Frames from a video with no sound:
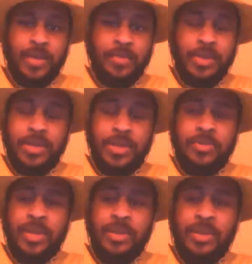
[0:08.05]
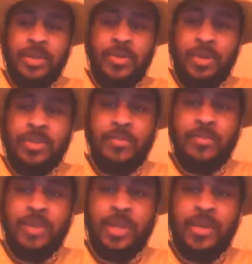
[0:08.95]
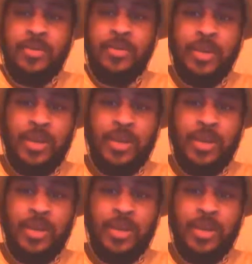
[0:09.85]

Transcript: bringing you yet another awesome video.